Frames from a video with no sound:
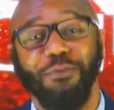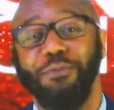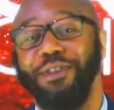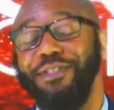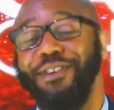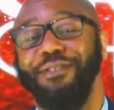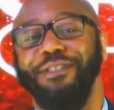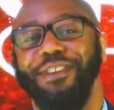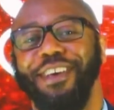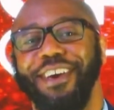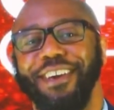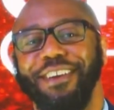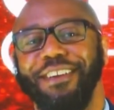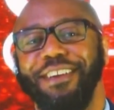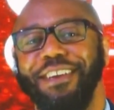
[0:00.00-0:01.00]
with us today.
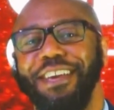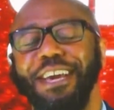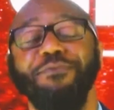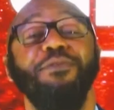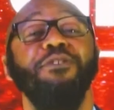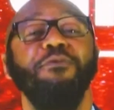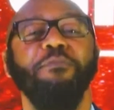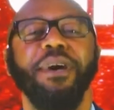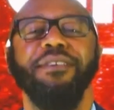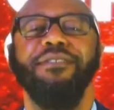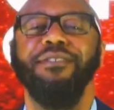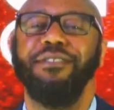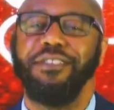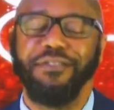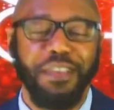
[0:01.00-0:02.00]
If this
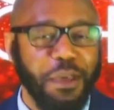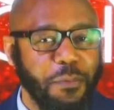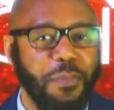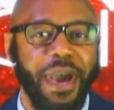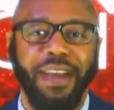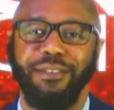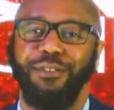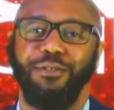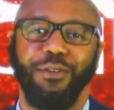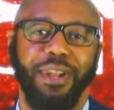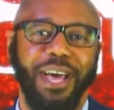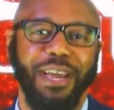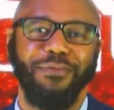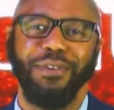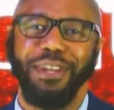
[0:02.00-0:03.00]
message has impacted your
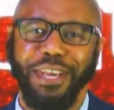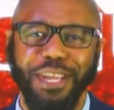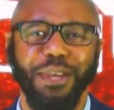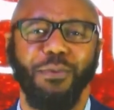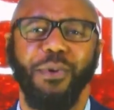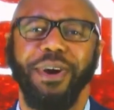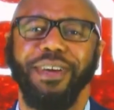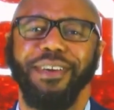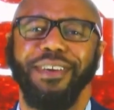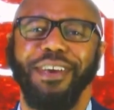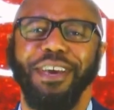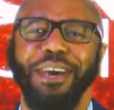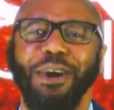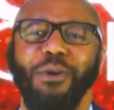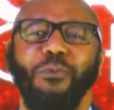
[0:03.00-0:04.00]
life in any way,
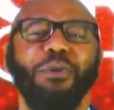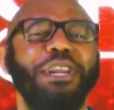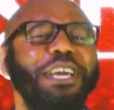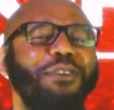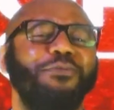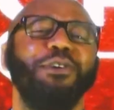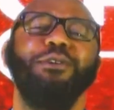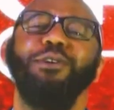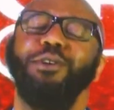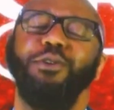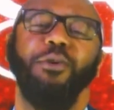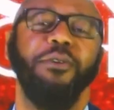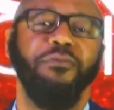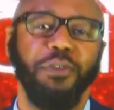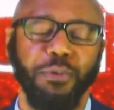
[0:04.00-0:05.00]
we need for you to do
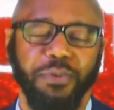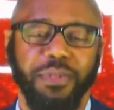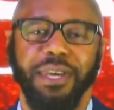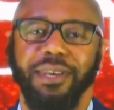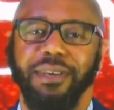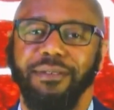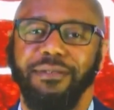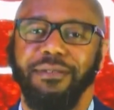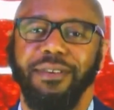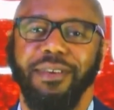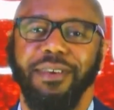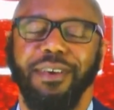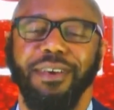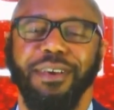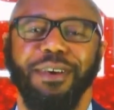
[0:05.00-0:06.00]
a few things.
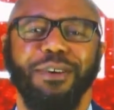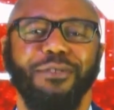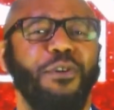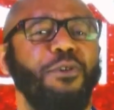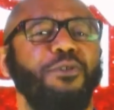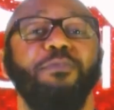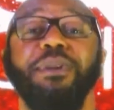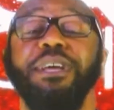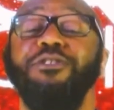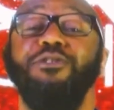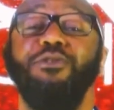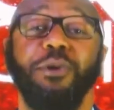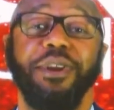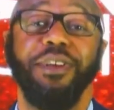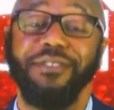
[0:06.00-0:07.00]
First, please
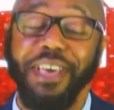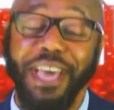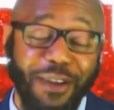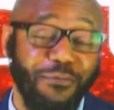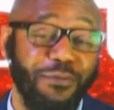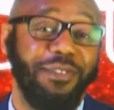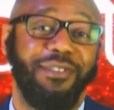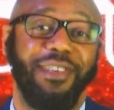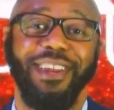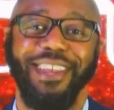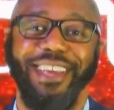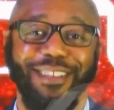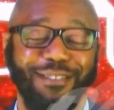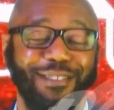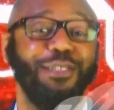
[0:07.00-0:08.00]
join us every Sunday
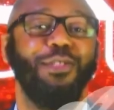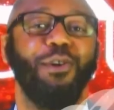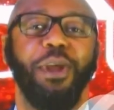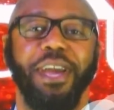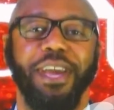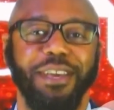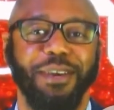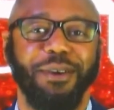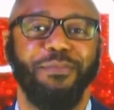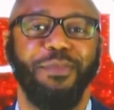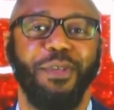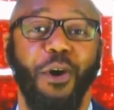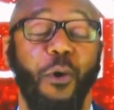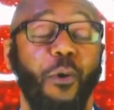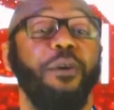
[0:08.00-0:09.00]
at ten thirty a m
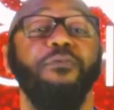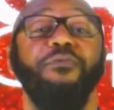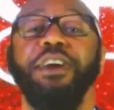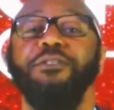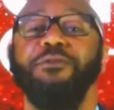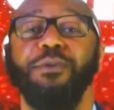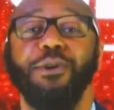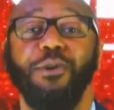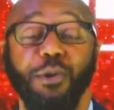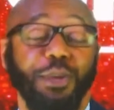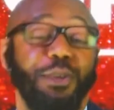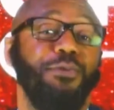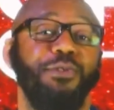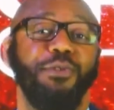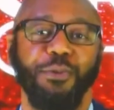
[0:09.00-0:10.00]
on Facebook or
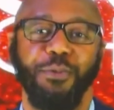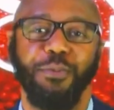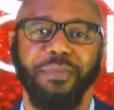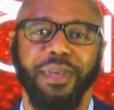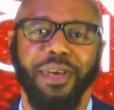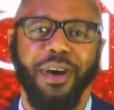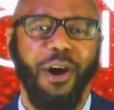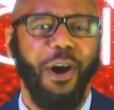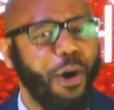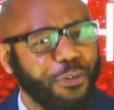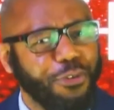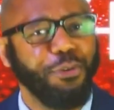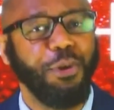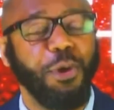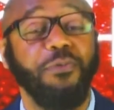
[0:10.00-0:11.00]
YouTube.
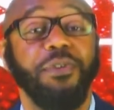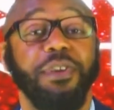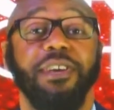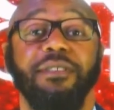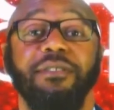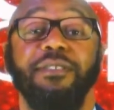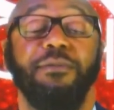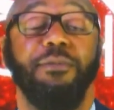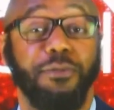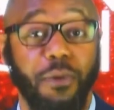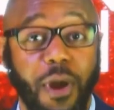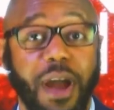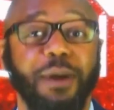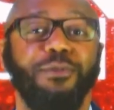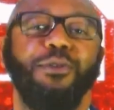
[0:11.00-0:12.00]
Also, don't forget to
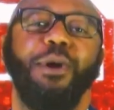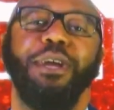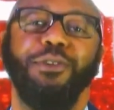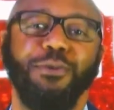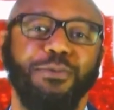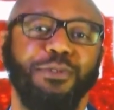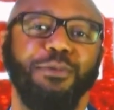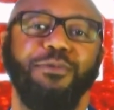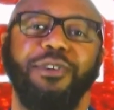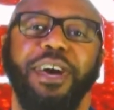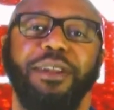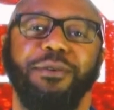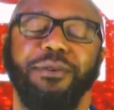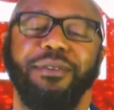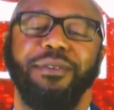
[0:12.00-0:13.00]
subscribe to our YouTube channel.